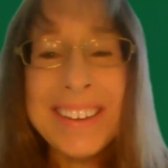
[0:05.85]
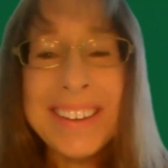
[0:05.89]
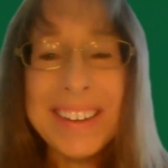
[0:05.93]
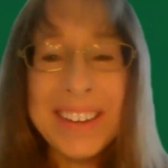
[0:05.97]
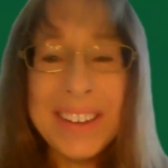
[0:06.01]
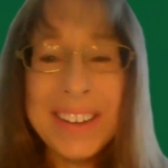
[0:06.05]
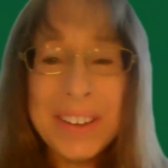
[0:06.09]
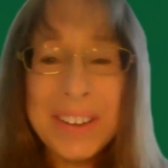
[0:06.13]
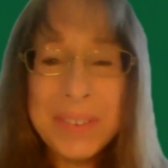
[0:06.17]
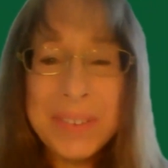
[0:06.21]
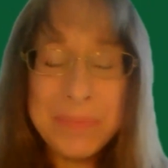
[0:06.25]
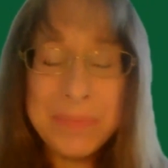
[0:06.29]

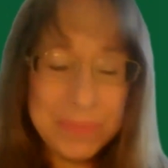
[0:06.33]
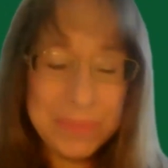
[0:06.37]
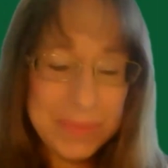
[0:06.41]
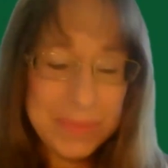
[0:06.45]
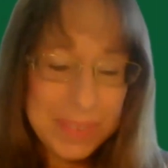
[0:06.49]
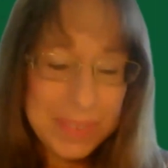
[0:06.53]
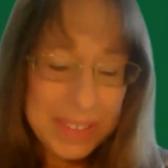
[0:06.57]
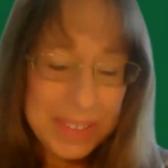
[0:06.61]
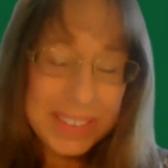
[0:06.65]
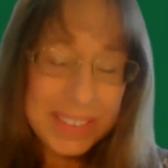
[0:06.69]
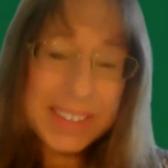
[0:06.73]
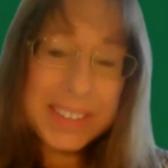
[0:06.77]
Um,
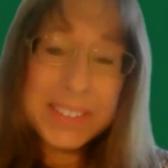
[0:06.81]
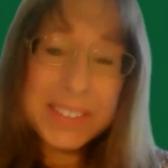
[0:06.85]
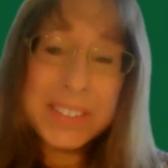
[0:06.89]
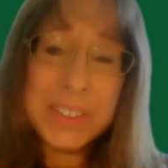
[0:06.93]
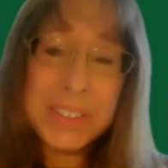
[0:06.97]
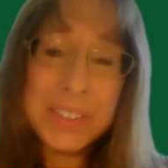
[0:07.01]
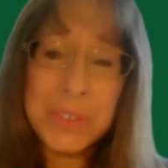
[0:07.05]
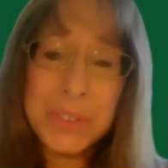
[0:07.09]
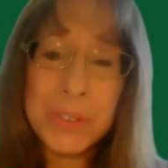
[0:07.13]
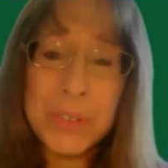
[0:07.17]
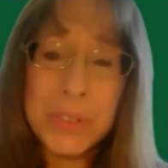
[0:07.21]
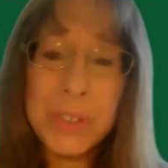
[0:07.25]
like to
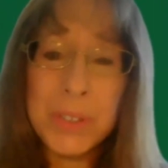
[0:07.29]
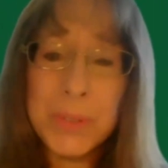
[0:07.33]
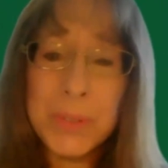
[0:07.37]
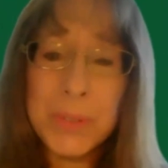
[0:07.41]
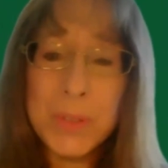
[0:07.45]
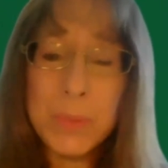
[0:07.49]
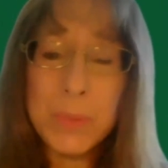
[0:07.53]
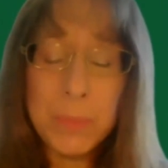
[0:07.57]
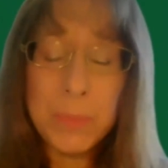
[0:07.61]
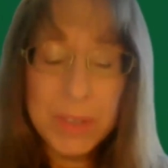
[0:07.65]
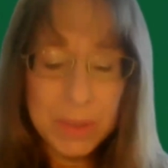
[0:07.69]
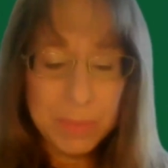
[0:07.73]

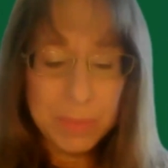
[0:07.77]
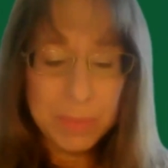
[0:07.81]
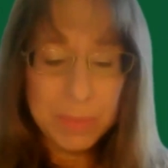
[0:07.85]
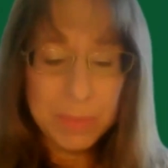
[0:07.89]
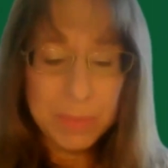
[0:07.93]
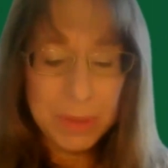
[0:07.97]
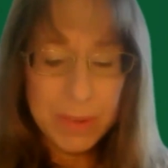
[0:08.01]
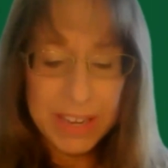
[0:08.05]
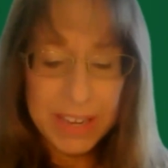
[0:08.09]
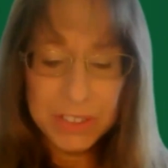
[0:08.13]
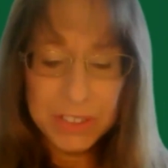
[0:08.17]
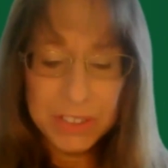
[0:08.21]
introduce PB
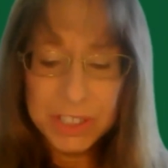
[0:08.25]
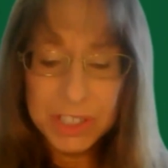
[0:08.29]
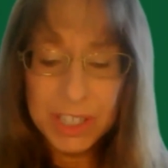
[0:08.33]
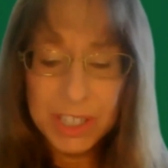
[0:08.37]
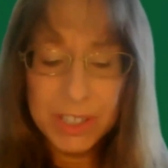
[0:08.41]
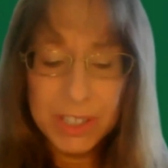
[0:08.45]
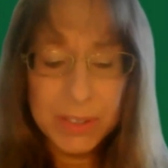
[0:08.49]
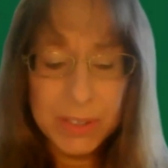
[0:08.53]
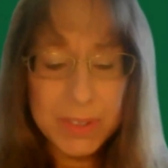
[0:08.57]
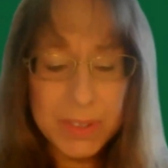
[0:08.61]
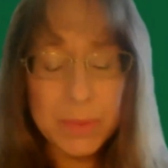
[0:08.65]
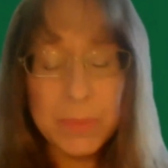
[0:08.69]

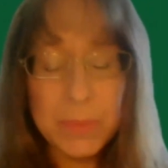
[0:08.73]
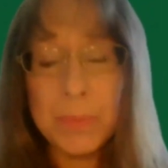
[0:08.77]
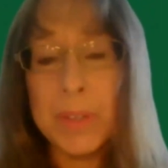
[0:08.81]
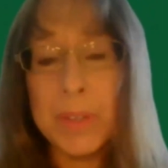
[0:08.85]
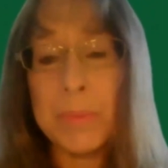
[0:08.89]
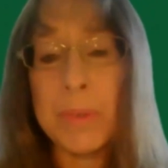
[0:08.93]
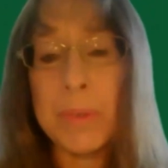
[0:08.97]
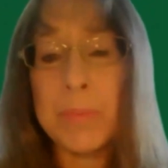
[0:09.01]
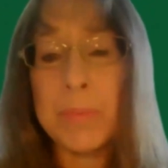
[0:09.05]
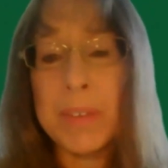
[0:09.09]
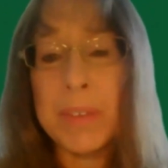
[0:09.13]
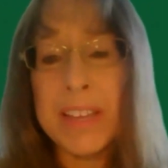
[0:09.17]
Bankshares,
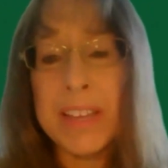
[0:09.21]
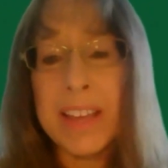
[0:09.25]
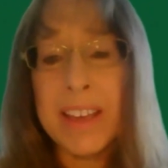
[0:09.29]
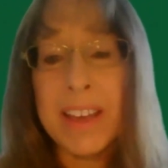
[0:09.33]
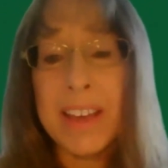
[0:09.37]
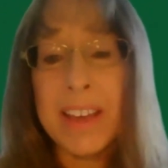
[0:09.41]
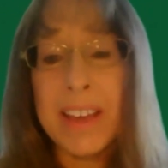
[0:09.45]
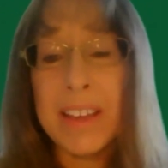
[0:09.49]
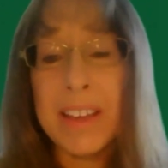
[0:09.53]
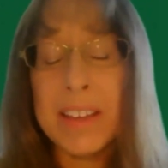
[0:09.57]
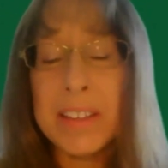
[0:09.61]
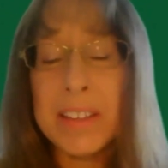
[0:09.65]

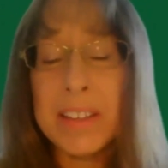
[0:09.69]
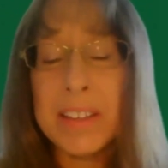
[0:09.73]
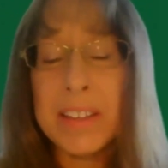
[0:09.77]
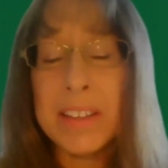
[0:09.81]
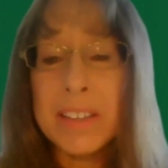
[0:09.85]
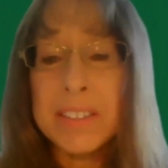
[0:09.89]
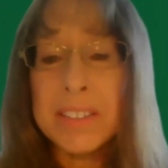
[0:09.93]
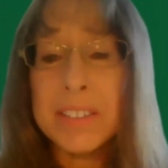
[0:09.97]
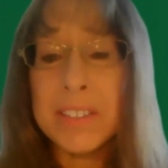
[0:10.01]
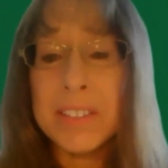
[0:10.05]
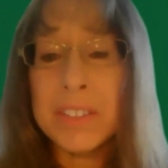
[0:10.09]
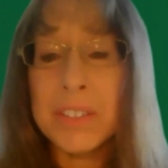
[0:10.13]
PBBK
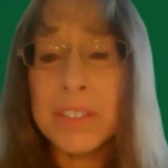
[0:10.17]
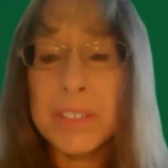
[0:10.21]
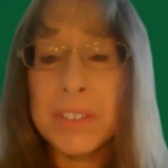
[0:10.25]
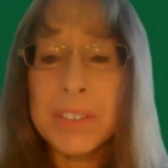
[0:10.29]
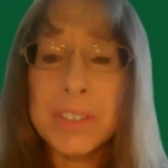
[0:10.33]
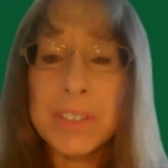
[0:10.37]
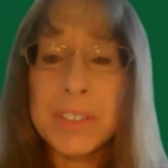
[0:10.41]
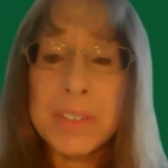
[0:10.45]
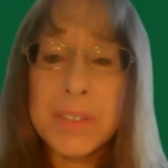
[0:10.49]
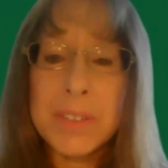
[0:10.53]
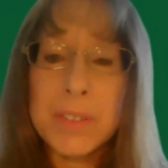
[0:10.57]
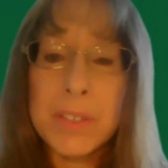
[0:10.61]
ticker.
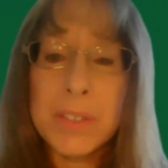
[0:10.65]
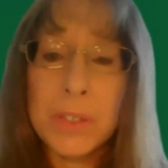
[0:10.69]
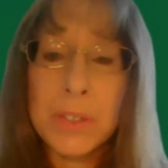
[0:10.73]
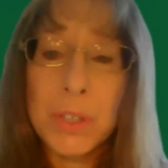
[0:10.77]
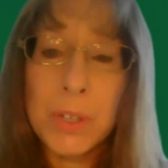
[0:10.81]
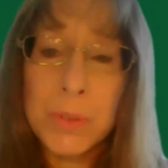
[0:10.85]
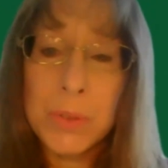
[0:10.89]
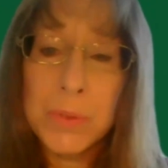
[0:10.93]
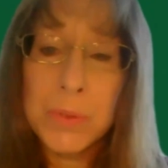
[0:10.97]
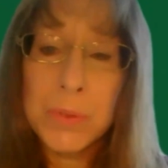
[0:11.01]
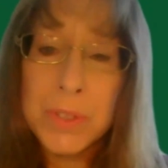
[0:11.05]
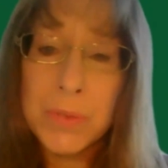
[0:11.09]
It's a
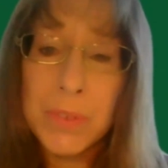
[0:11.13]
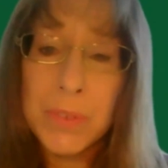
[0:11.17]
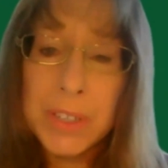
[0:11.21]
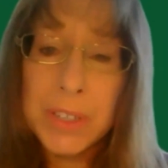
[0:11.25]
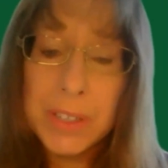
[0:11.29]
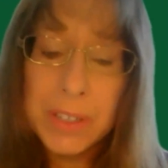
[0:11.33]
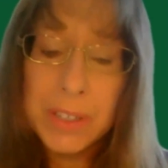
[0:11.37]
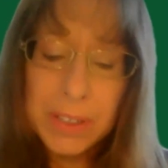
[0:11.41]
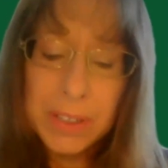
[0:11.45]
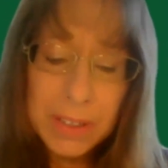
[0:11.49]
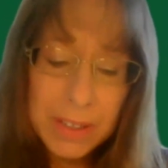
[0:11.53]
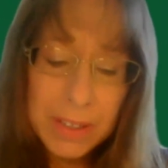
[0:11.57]

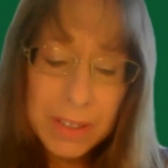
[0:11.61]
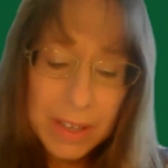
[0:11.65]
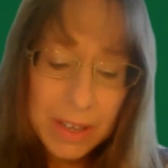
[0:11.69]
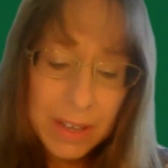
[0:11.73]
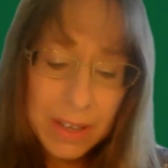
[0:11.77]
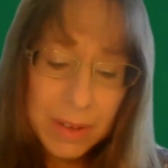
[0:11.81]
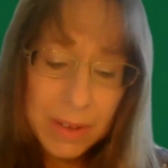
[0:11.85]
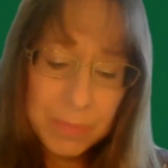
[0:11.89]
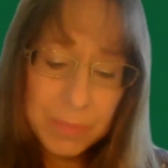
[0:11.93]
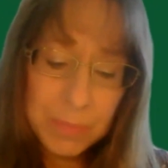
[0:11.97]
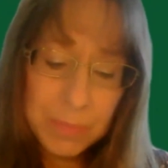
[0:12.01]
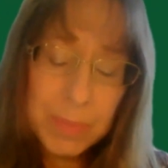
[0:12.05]
Coatesville,
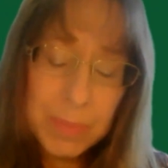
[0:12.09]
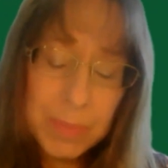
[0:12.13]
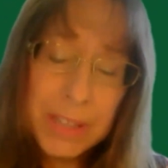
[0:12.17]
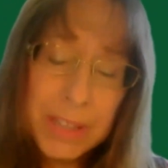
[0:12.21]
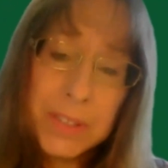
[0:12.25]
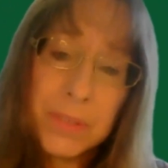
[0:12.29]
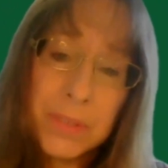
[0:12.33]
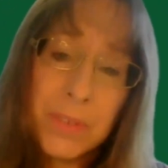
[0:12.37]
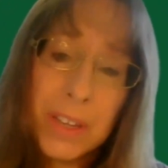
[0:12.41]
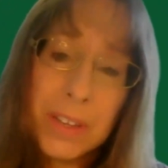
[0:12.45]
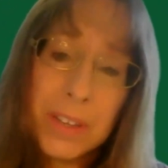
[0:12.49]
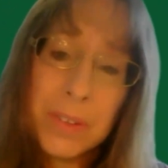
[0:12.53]
um,
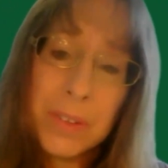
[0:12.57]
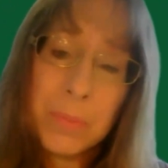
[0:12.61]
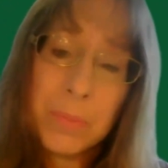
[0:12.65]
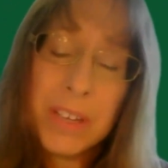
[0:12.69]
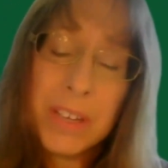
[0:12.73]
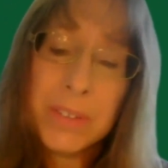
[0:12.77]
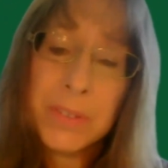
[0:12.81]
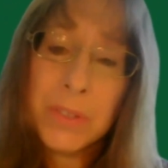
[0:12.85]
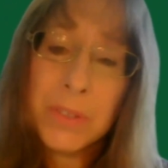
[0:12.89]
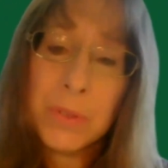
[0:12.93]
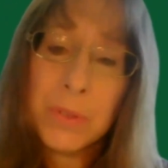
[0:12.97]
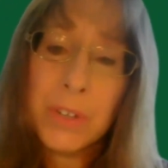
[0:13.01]

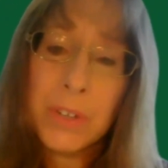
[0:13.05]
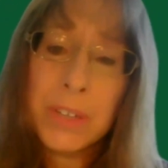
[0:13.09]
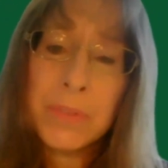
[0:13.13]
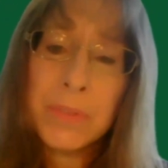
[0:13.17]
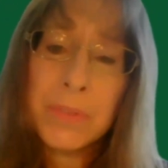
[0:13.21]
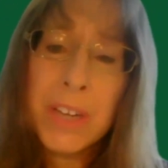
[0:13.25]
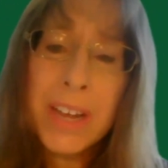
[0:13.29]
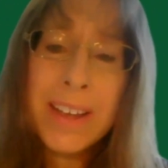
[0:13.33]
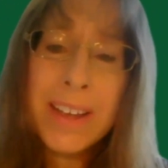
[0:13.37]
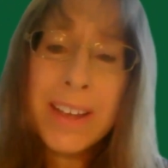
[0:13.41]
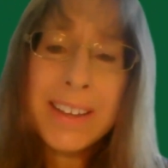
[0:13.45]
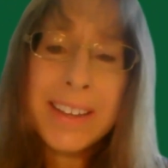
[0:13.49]
Pennsylvania-based thrift.
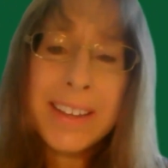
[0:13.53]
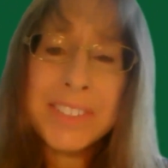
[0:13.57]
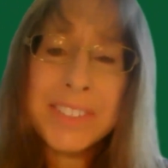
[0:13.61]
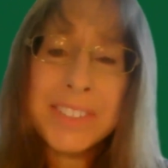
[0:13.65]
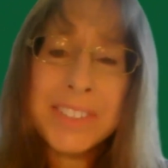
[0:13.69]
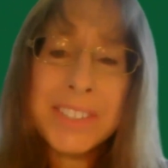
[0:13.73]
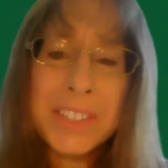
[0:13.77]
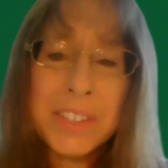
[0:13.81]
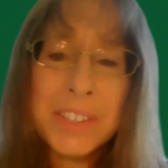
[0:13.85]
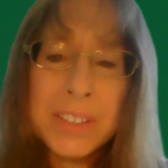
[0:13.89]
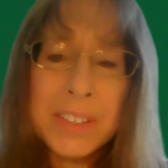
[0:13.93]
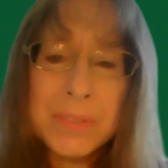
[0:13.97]

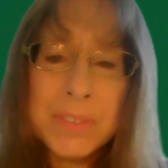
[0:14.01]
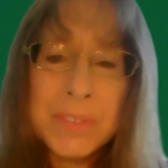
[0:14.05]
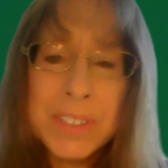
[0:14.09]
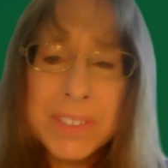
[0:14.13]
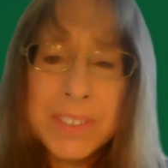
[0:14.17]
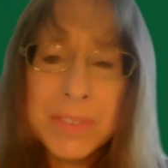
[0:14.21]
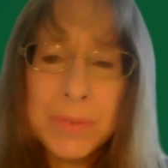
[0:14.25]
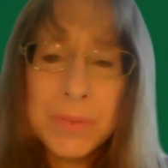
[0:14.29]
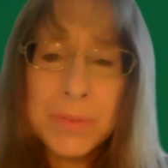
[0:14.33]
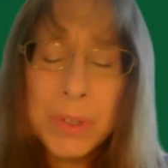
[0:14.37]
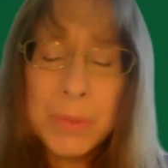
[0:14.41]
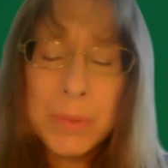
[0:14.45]
Jack, you'll have to
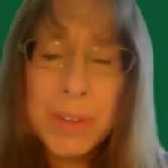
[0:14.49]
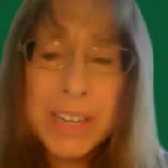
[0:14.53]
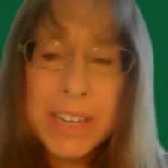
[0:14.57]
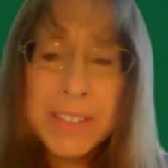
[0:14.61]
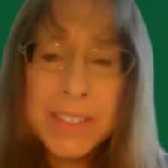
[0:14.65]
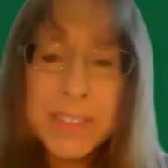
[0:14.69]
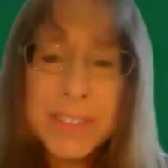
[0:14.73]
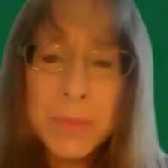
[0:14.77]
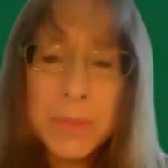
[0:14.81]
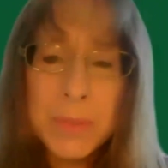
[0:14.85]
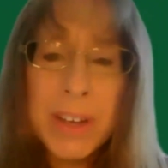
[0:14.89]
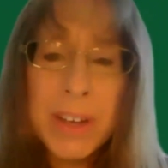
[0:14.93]
remind
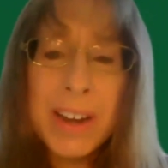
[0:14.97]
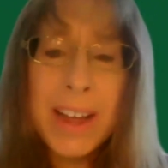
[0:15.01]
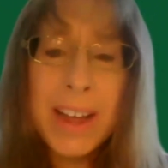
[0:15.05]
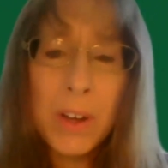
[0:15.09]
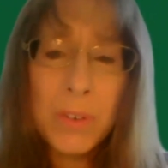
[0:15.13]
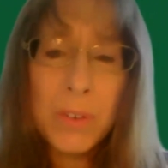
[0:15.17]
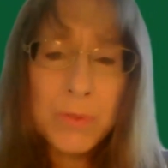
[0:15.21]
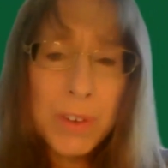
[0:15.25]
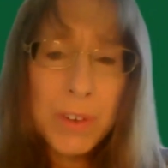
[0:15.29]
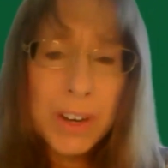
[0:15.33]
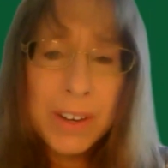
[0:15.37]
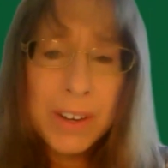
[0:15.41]
us about
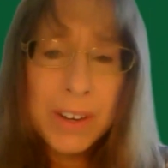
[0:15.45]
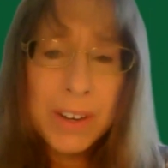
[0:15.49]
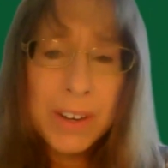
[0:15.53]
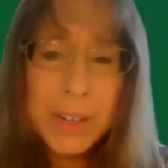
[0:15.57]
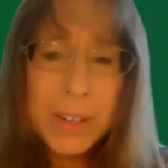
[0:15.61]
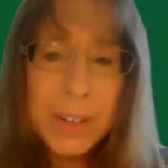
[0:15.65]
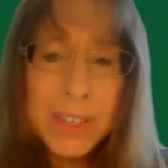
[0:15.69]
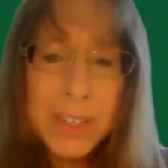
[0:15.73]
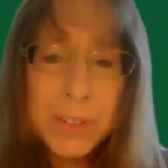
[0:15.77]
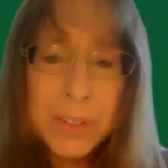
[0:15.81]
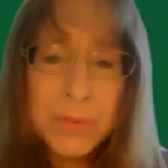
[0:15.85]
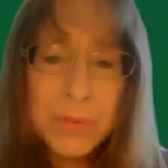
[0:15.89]
how far
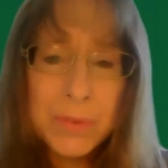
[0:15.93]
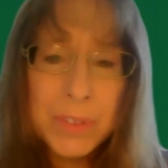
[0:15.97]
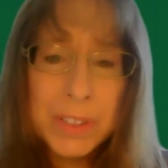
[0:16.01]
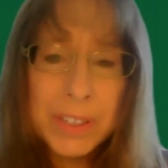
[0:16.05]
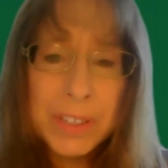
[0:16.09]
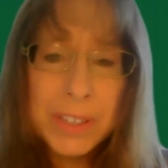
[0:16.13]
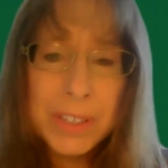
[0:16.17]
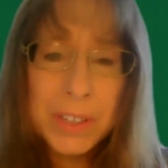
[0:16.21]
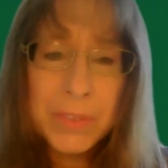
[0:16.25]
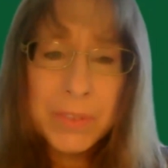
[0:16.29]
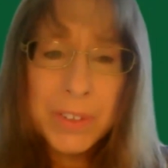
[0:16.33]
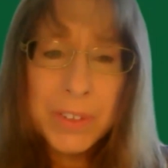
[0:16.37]
outside of
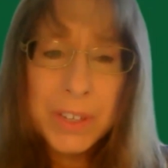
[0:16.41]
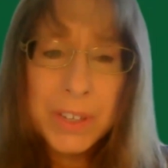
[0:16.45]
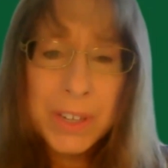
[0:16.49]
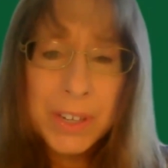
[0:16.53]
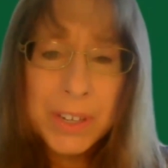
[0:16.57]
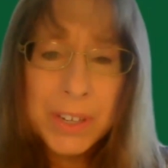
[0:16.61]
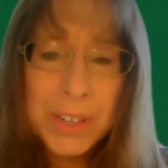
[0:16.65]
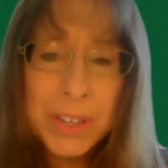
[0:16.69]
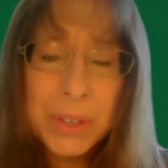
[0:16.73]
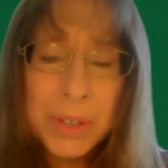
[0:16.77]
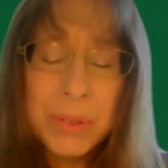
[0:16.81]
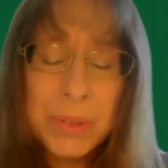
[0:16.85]
Philadelphia
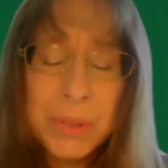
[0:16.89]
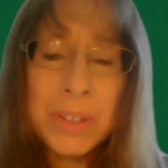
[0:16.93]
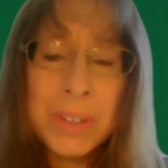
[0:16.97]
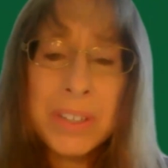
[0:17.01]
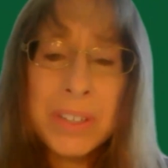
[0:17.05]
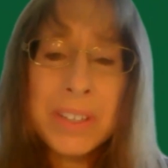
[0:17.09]
are you?